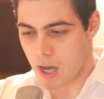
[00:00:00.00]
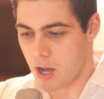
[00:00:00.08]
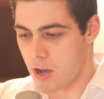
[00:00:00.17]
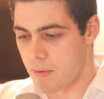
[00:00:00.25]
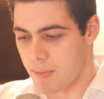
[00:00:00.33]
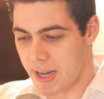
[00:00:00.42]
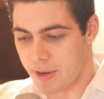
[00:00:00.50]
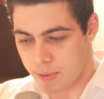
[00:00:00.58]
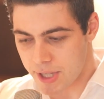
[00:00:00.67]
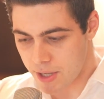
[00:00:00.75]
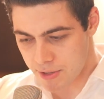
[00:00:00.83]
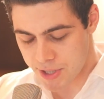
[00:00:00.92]
And it
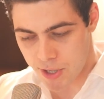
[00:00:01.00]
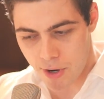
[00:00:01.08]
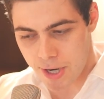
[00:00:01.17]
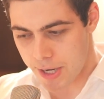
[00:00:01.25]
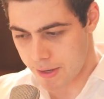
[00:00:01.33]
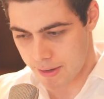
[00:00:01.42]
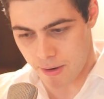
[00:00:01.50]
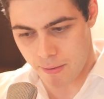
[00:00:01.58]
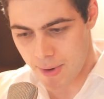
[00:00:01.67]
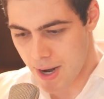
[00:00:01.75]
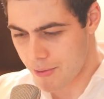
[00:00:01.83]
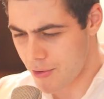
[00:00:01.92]
really all started
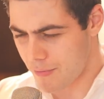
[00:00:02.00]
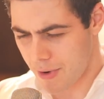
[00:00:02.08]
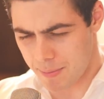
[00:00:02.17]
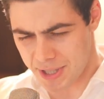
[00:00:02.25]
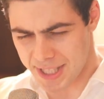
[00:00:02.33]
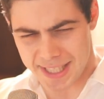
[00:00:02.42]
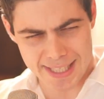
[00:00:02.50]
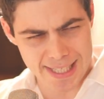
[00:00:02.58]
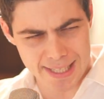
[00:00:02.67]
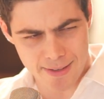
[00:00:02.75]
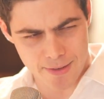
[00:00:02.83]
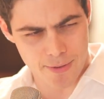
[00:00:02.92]
around November
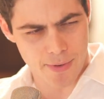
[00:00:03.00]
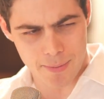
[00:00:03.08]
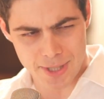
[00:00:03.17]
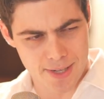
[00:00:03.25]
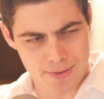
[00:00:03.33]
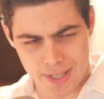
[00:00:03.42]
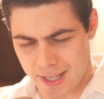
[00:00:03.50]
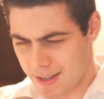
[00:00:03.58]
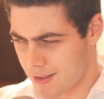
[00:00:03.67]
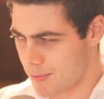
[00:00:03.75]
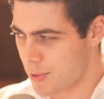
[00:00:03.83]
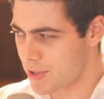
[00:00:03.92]
16th, November
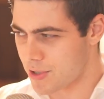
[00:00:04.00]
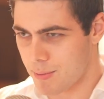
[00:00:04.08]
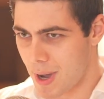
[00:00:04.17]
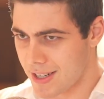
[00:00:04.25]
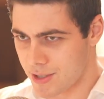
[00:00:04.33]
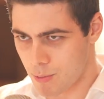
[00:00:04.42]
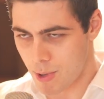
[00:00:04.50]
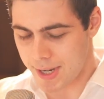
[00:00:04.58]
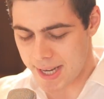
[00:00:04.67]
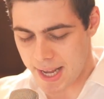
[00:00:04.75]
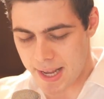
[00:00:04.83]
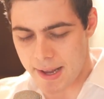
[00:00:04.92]
17th, plus or minus one
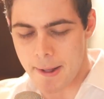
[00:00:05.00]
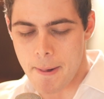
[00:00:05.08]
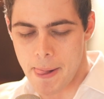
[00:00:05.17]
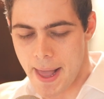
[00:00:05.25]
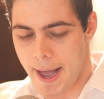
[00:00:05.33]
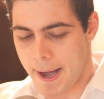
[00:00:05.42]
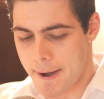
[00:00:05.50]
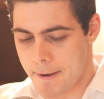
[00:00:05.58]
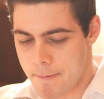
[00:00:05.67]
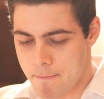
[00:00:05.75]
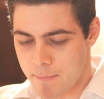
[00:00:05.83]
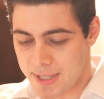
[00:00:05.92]
day.
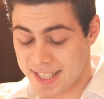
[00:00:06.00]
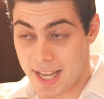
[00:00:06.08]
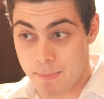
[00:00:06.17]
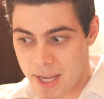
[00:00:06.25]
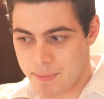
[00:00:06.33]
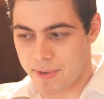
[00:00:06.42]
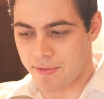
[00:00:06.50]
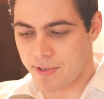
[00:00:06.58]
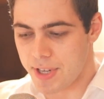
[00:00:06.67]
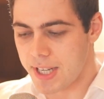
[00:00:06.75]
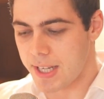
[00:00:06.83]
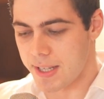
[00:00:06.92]
Sam
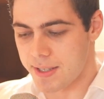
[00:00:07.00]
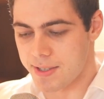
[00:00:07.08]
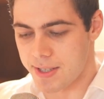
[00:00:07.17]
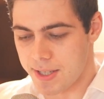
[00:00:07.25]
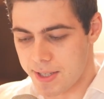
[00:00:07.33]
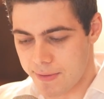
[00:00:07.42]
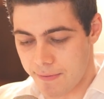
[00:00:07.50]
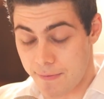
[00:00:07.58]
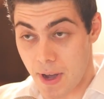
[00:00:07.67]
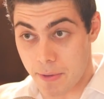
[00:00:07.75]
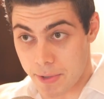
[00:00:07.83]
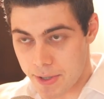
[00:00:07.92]
Bankman-Fried is the
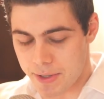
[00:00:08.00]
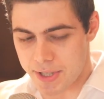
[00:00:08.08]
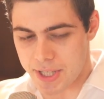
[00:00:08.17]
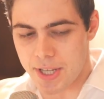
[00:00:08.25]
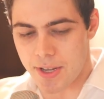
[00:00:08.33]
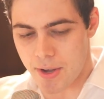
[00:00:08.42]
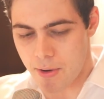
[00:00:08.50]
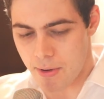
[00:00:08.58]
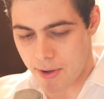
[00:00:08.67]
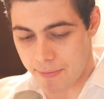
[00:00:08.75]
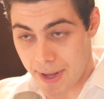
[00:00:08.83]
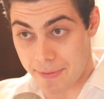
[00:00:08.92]
founder and CEO
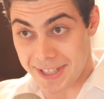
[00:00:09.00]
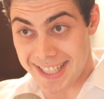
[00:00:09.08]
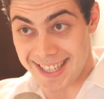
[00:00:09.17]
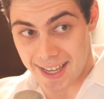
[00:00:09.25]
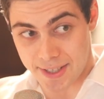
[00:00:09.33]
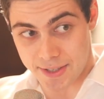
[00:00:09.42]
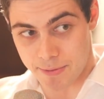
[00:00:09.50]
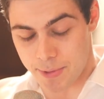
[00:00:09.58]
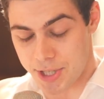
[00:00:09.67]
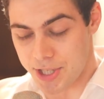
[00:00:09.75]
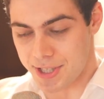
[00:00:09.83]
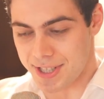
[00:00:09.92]
of FTX,
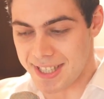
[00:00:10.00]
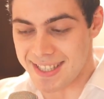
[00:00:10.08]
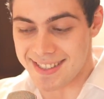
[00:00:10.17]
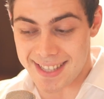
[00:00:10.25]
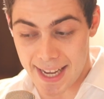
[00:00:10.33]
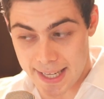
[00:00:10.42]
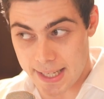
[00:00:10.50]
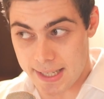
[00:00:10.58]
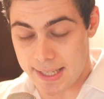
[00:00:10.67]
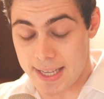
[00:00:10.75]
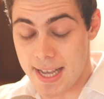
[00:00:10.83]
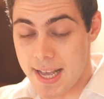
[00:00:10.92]
which is the
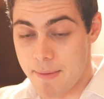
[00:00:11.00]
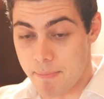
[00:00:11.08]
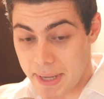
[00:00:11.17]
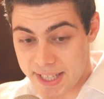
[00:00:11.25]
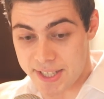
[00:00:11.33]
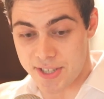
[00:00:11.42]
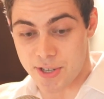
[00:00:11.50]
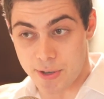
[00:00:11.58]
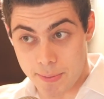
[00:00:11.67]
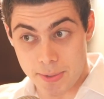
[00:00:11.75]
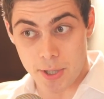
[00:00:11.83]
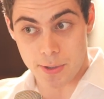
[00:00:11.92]
second biggest
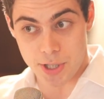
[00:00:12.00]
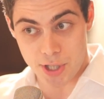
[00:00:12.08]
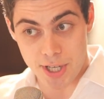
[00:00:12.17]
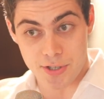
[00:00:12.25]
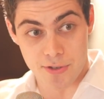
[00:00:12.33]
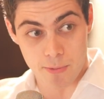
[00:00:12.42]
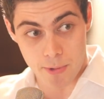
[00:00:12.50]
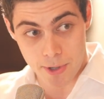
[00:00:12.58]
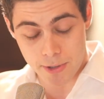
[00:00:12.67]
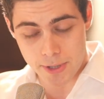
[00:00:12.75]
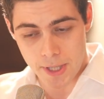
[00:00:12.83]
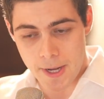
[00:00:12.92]
crypto exchange in the
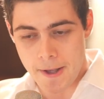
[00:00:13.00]
world.